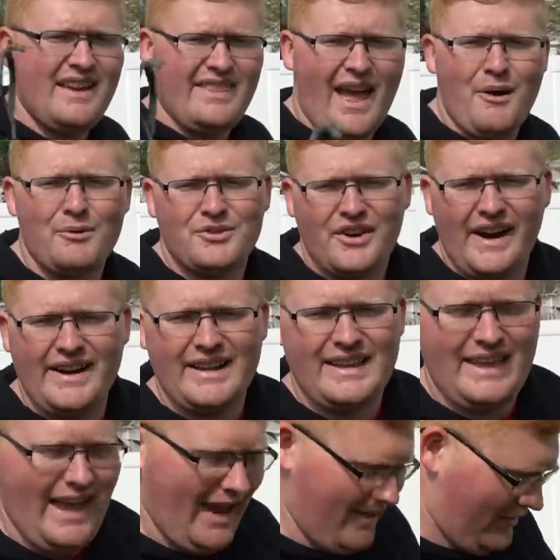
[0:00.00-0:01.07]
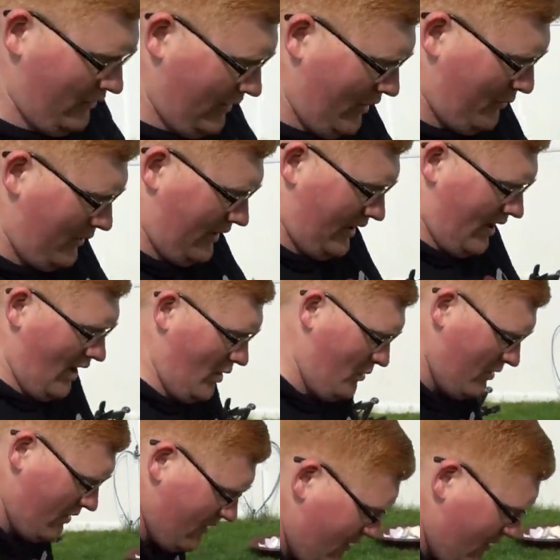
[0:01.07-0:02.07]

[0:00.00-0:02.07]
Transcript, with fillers: Now we're trying again, so here we go.